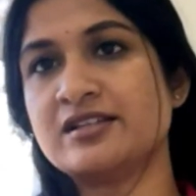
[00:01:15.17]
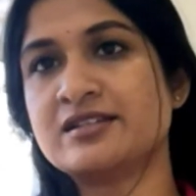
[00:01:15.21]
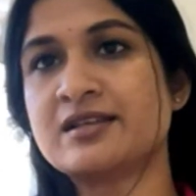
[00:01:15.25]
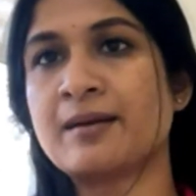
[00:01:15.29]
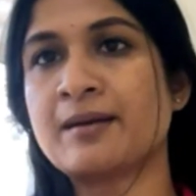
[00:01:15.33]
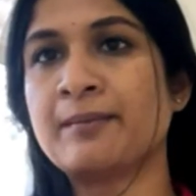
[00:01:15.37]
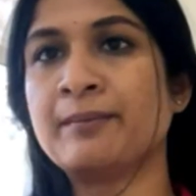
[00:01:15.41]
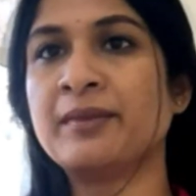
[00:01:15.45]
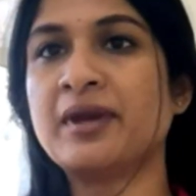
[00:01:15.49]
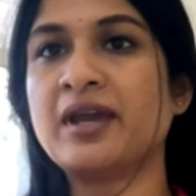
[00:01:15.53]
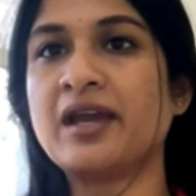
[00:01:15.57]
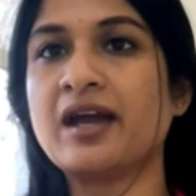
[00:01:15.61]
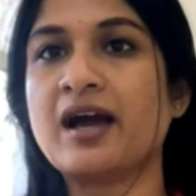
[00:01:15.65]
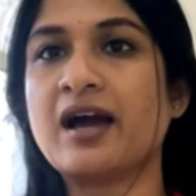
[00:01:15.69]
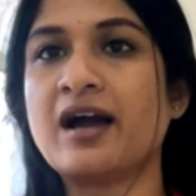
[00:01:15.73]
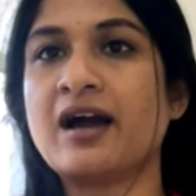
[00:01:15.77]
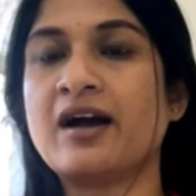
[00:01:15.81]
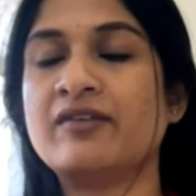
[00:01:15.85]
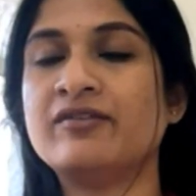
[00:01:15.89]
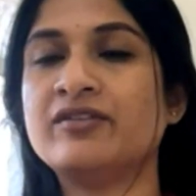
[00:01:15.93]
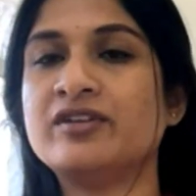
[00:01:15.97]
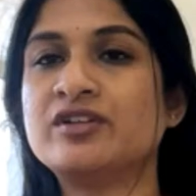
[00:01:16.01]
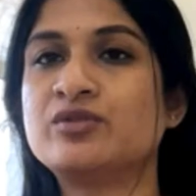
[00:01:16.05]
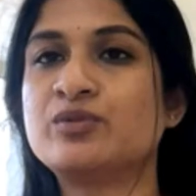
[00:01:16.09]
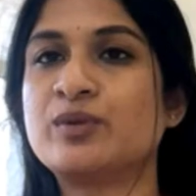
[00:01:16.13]
Some may
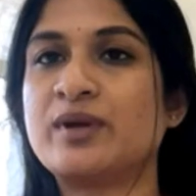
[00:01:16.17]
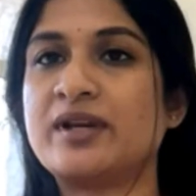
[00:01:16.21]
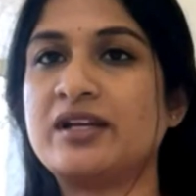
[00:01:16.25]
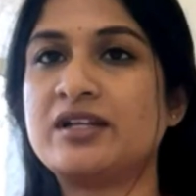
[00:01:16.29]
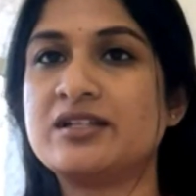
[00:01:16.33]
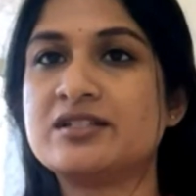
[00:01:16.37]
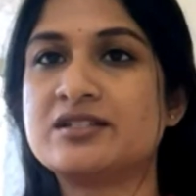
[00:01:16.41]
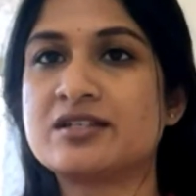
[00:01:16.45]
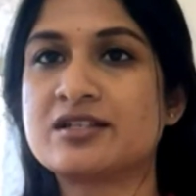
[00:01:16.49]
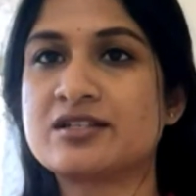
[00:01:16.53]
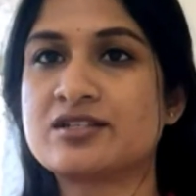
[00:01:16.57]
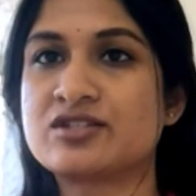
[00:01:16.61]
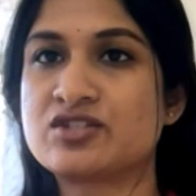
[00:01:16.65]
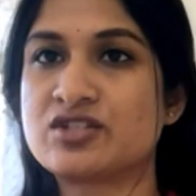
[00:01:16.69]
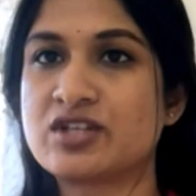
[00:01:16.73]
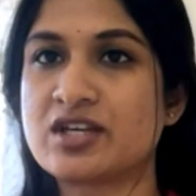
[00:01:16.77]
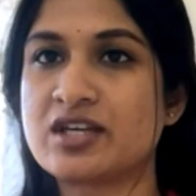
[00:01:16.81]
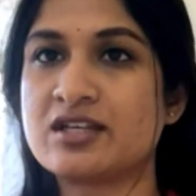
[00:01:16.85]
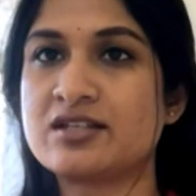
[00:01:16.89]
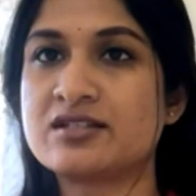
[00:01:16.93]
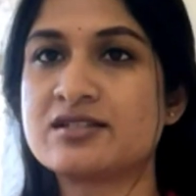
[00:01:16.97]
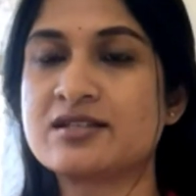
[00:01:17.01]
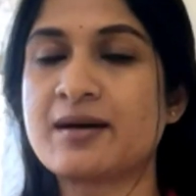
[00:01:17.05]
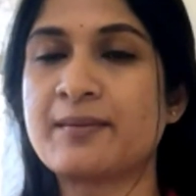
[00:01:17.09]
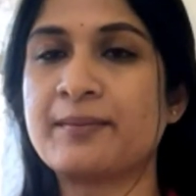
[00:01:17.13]
have it 26
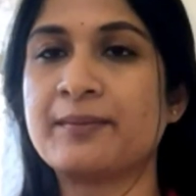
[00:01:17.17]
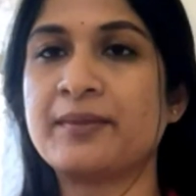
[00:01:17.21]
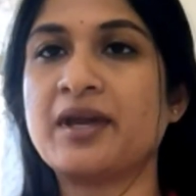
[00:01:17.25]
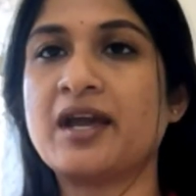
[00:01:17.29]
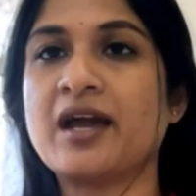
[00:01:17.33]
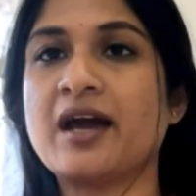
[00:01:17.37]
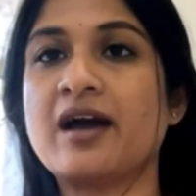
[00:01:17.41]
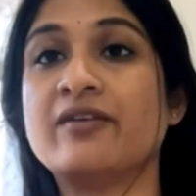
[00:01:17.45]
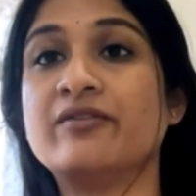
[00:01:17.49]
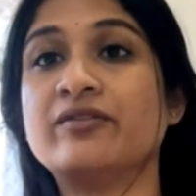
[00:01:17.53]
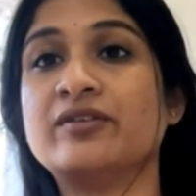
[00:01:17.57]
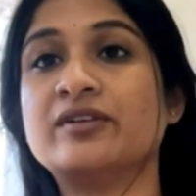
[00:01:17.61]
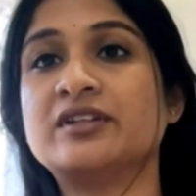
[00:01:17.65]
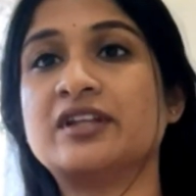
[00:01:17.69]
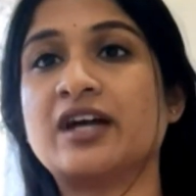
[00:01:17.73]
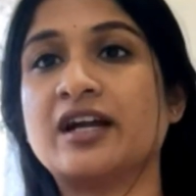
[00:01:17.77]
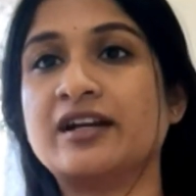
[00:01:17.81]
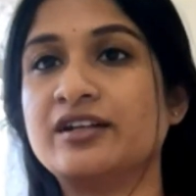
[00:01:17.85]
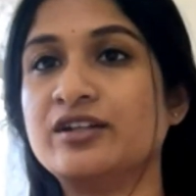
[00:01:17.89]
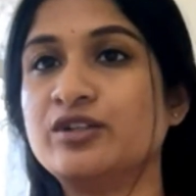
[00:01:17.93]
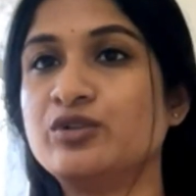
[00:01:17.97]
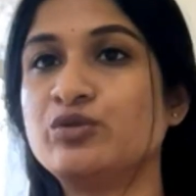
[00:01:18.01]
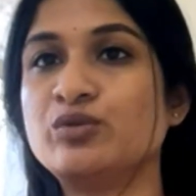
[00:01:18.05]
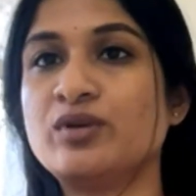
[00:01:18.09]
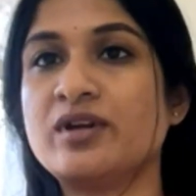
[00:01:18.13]
days, some may have it
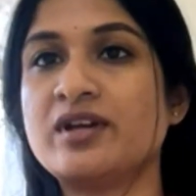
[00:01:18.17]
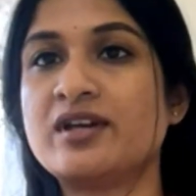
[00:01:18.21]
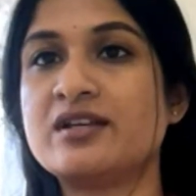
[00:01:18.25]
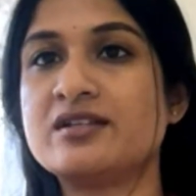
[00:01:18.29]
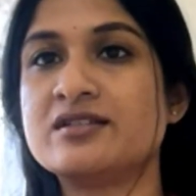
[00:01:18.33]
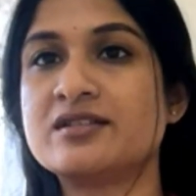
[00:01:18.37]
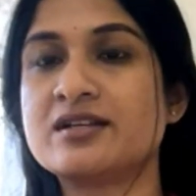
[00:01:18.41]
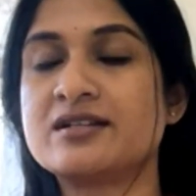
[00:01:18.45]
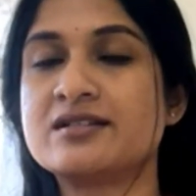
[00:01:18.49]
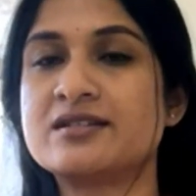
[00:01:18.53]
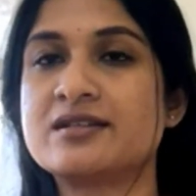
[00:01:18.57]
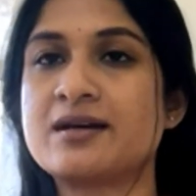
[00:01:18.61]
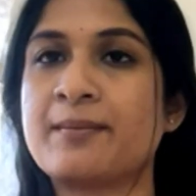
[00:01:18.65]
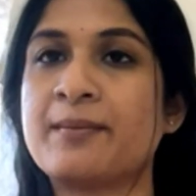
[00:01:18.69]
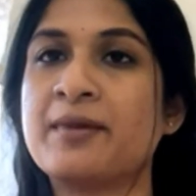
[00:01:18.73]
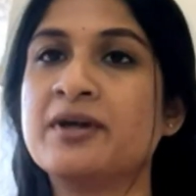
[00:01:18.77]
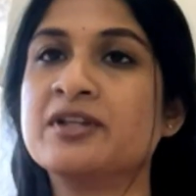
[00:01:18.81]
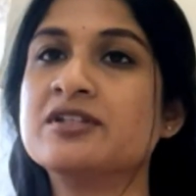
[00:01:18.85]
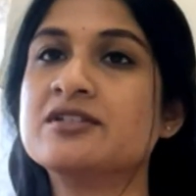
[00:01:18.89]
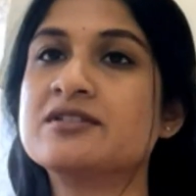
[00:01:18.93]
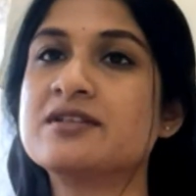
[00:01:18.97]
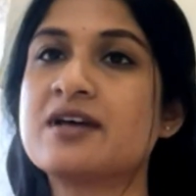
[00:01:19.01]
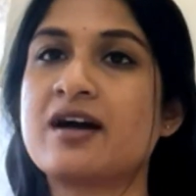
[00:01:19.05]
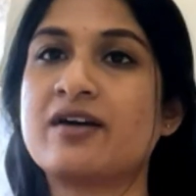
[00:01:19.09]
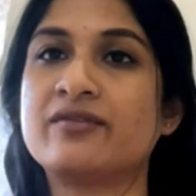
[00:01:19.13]
32 days, and some
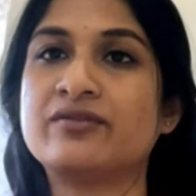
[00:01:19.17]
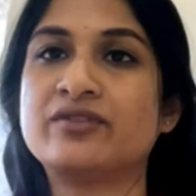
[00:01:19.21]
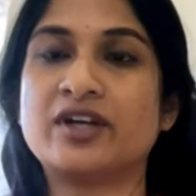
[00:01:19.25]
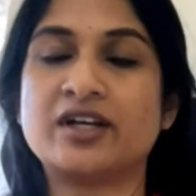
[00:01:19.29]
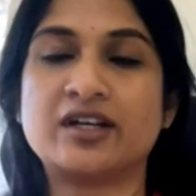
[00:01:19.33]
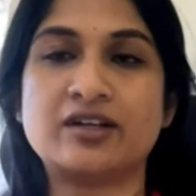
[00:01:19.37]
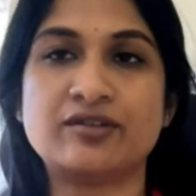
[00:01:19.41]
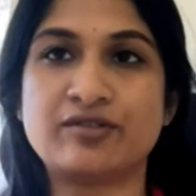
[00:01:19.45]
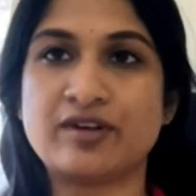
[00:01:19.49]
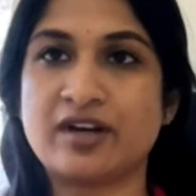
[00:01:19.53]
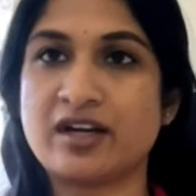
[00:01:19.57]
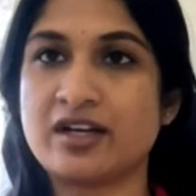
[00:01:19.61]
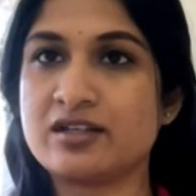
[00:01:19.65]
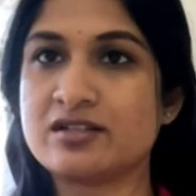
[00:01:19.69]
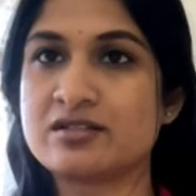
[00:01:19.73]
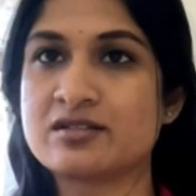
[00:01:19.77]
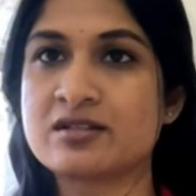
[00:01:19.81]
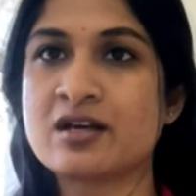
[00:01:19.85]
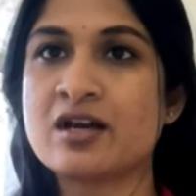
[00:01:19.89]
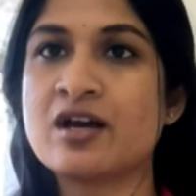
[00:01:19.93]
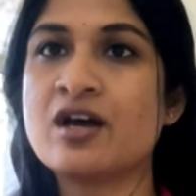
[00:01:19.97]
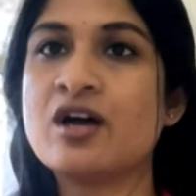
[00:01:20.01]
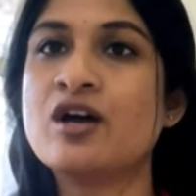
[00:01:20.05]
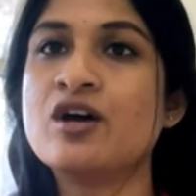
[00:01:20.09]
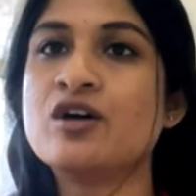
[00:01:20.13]
others have 35 days.
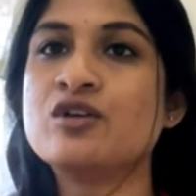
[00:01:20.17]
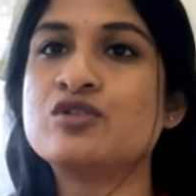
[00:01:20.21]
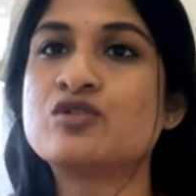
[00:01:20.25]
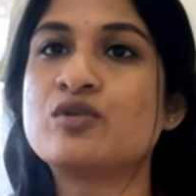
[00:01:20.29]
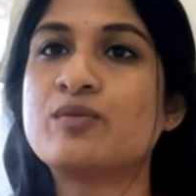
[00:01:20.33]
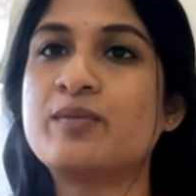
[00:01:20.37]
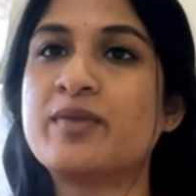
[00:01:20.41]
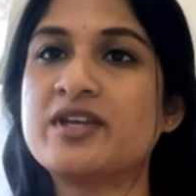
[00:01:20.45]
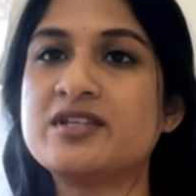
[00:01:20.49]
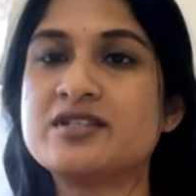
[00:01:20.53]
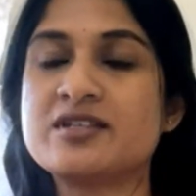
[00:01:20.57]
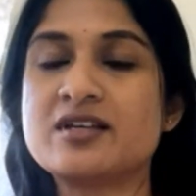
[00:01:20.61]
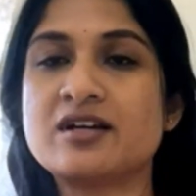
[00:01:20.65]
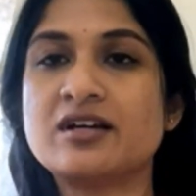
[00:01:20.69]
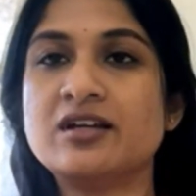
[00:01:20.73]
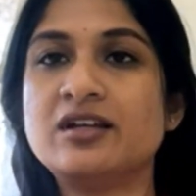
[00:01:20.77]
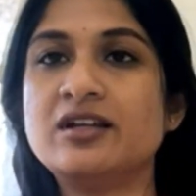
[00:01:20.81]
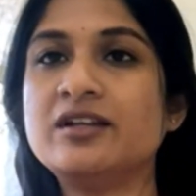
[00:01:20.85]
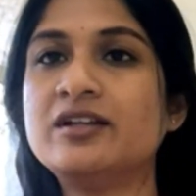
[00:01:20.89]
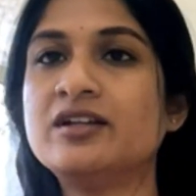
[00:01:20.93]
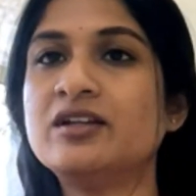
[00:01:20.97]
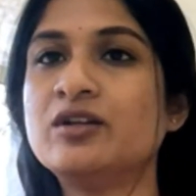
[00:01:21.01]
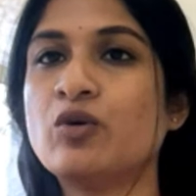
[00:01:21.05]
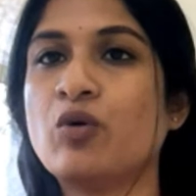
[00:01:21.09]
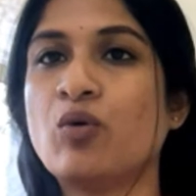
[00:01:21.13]
So
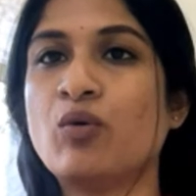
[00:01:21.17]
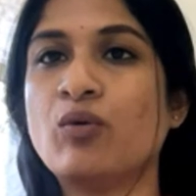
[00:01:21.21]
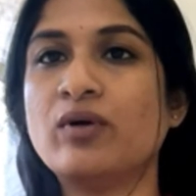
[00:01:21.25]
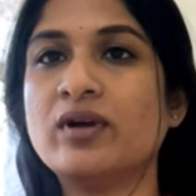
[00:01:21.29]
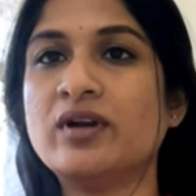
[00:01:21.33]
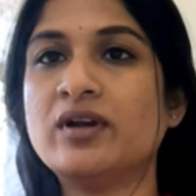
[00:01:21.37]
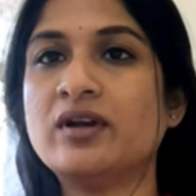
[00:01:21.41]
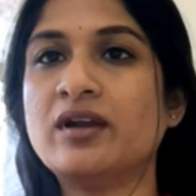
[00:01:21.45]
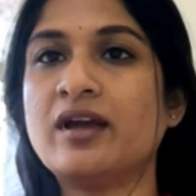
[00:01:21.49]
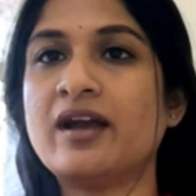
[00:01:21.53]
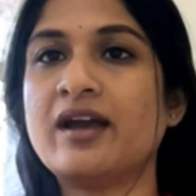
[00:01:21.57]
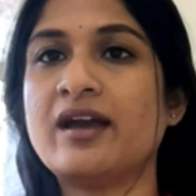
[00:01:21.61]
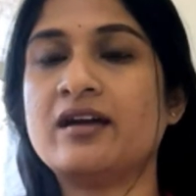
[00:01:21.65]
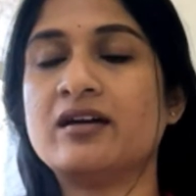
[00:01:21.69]
basically, no one